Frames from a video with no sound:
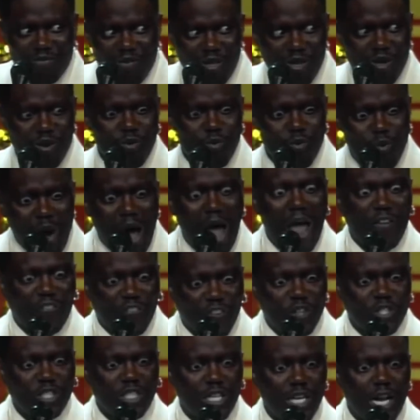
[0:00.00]
White
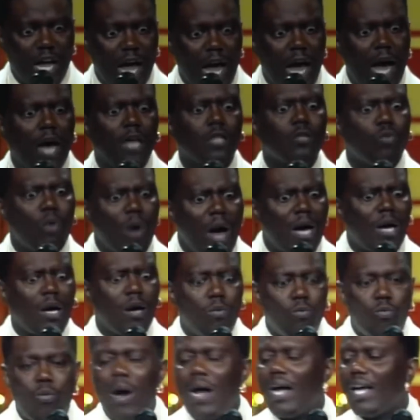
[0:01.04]
folks in the house,
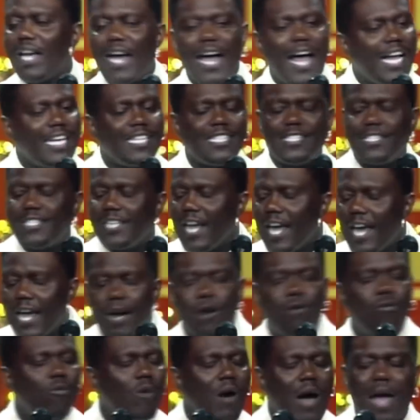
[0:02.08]
welcome, what
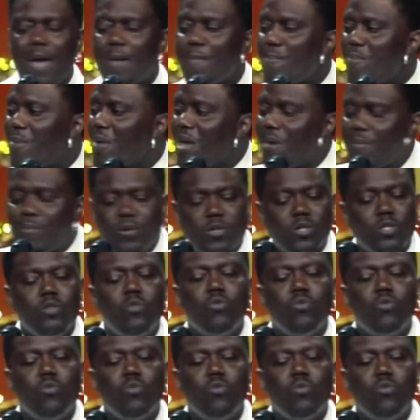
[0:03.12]
goddamn white people, you